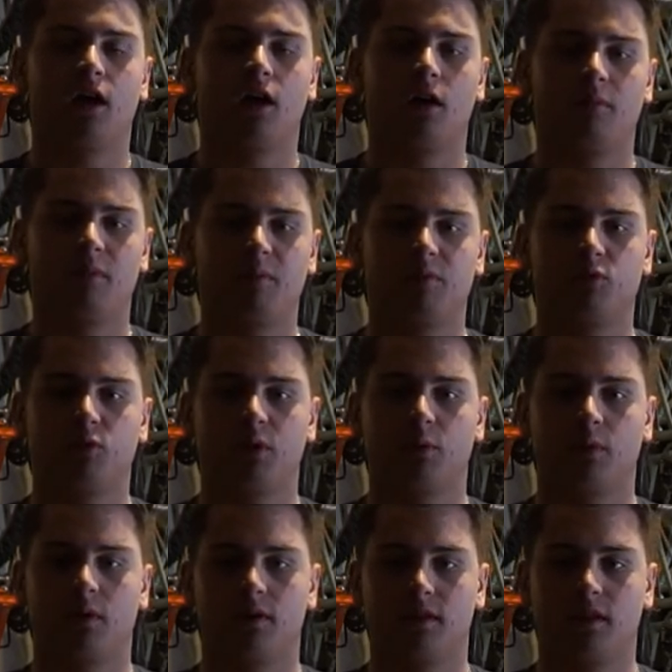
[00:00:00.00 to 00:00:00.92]
um, in
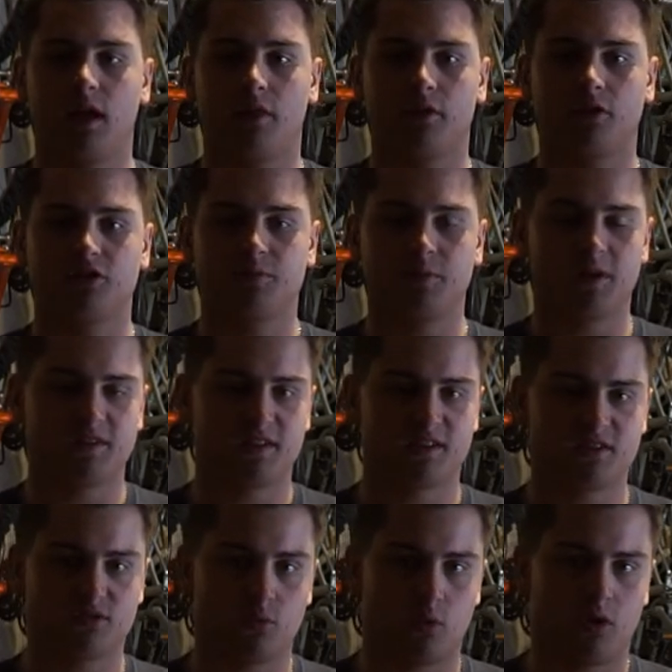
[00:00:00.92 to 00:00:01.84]
between one of the others because this is